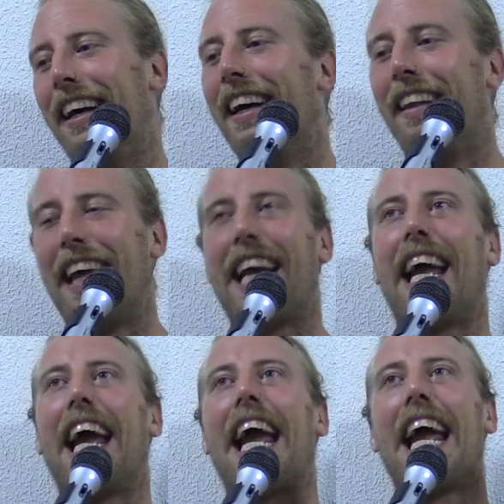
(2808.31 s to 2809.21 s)
They
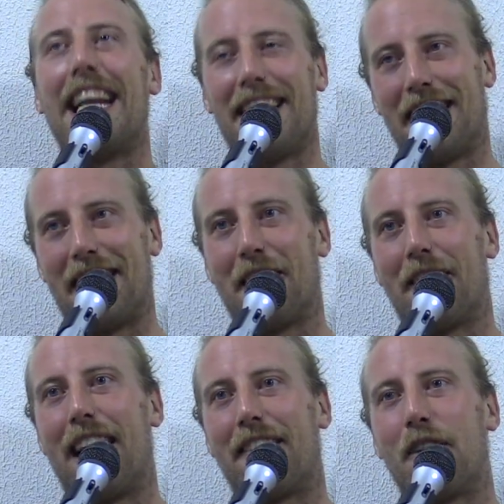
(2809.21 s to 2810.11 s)
hate to hear
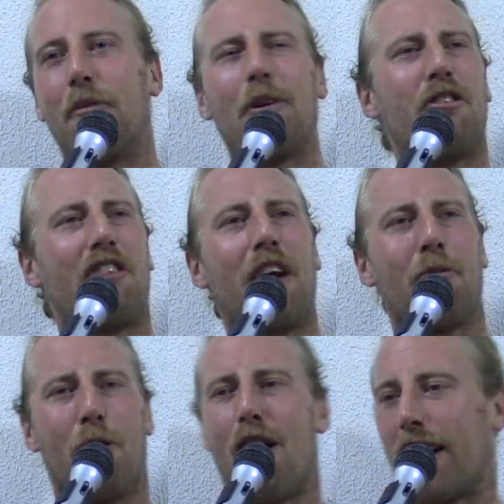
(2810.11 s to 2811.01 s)
that. So, which is
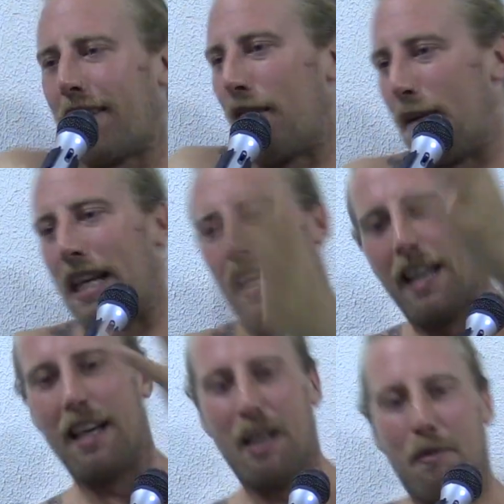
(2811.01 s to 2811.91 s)
ironic to me
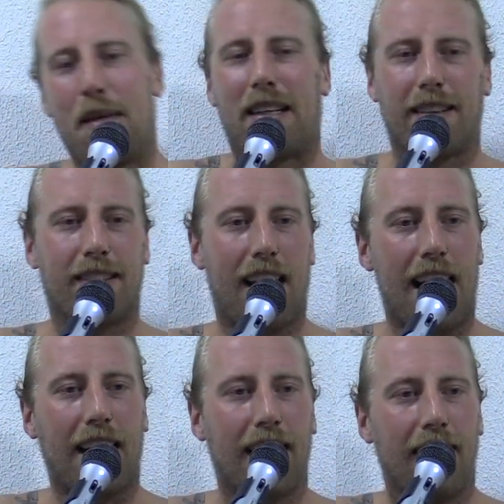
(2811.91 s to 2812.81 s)
because, like,